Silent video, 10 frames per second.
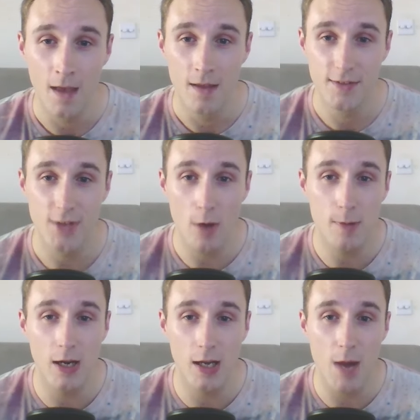So
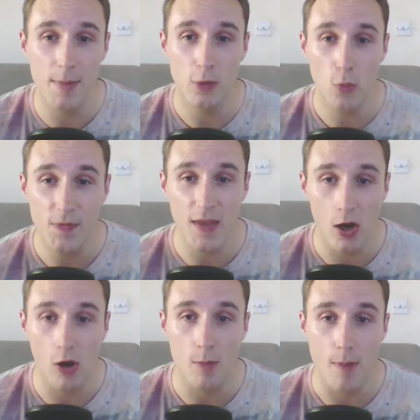I'm going to come in with the
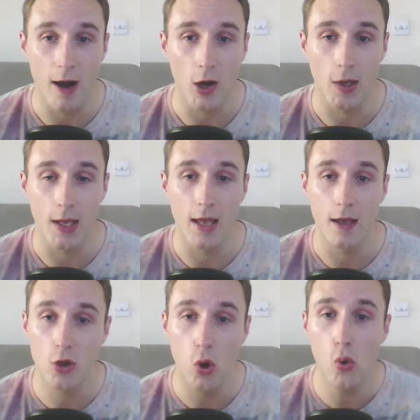Alolan Marowak
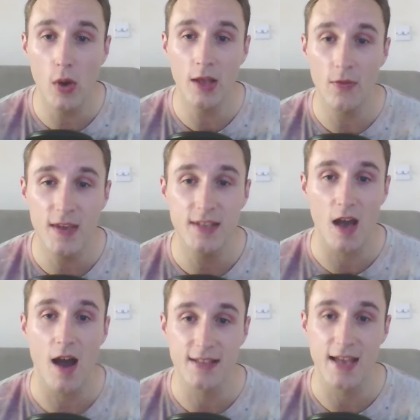here, calling the
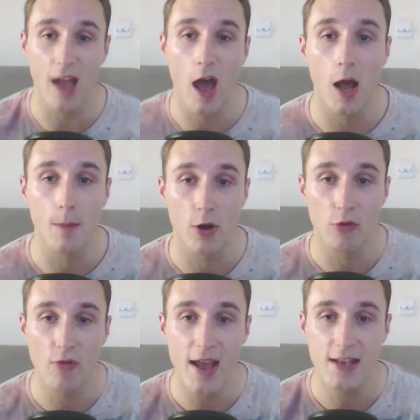Sky Attack, and I'm
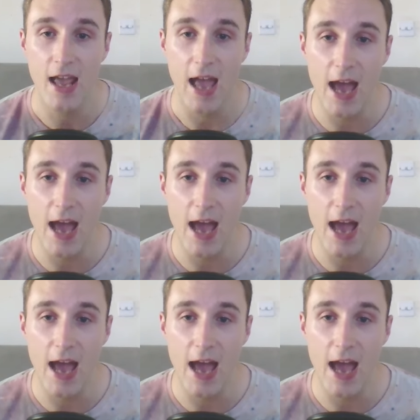correct,